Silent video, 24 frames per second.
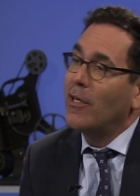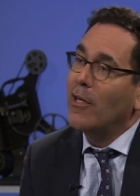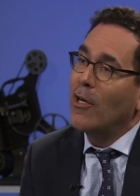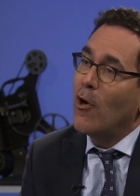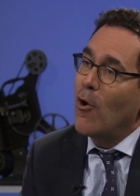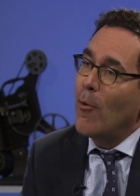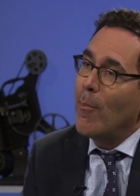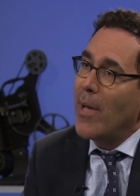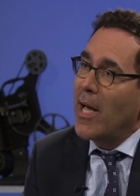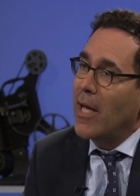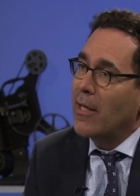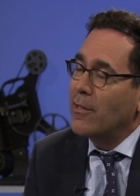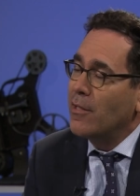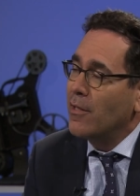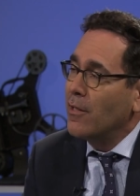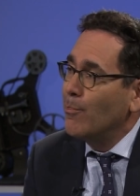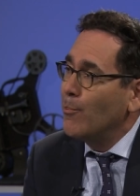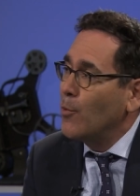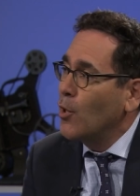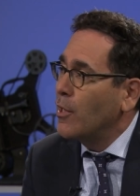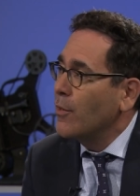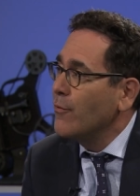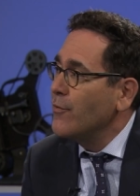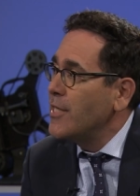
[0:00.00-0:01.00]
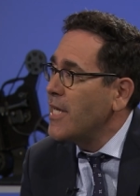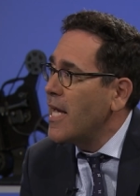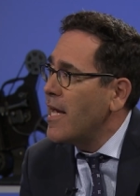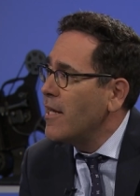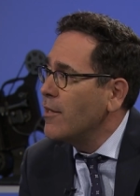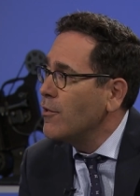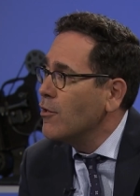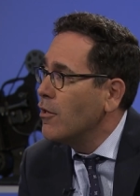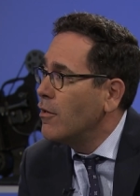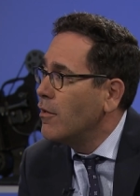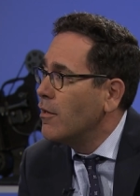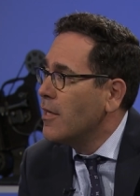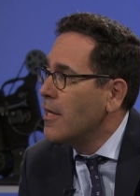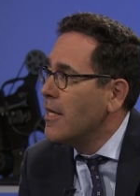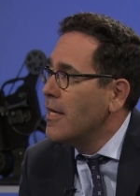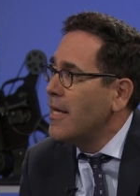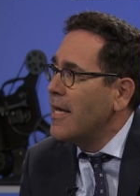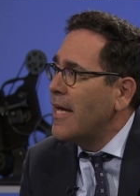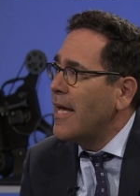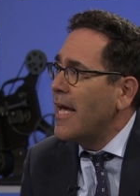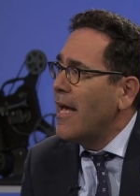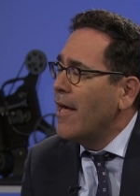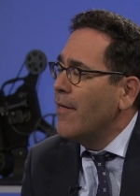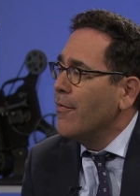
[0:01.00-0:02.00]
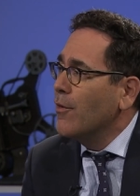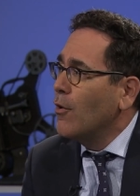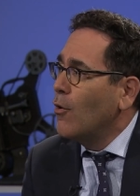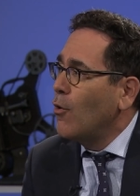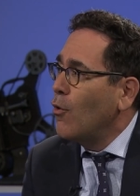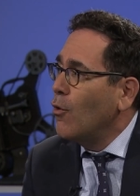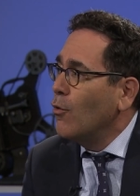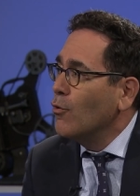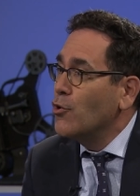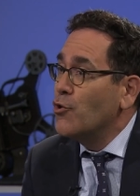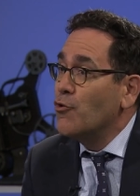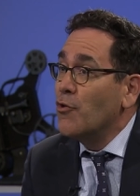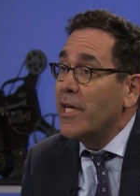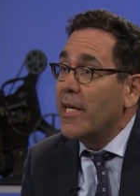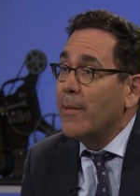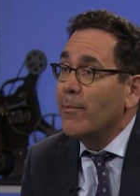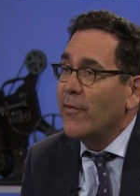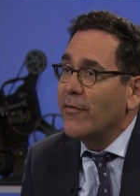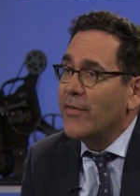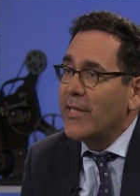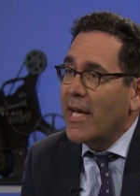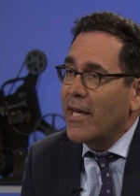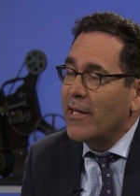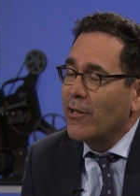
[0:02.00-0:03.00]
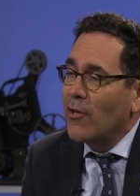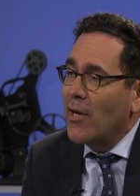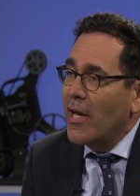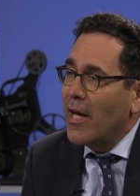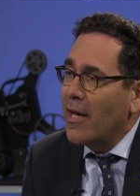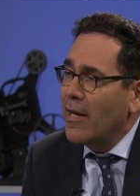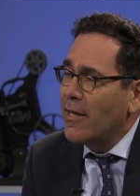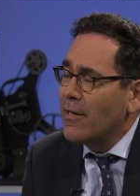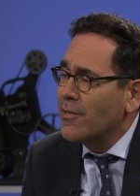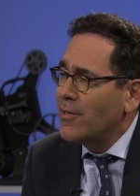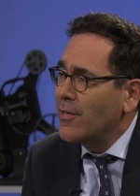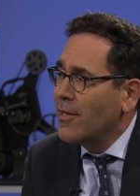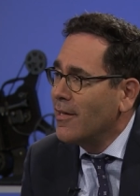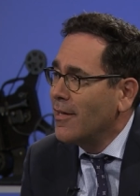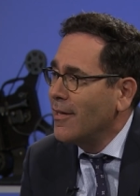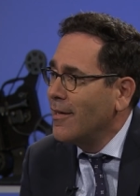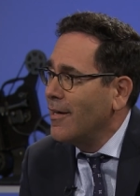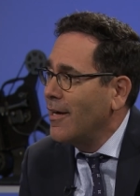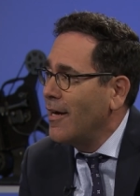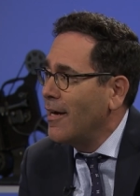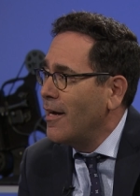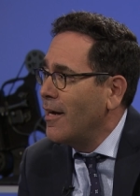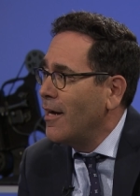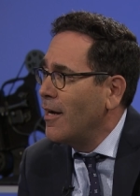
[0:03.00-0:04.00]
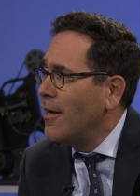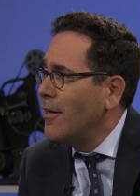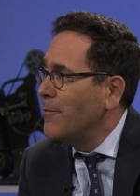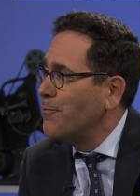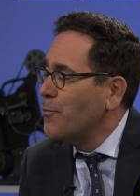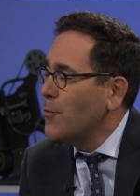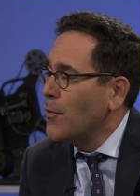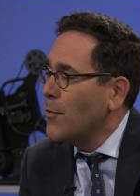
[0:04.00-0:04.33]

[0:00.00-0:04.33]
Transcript: can, go back to the book of Daniel and the whole dream that Daniel has, uh,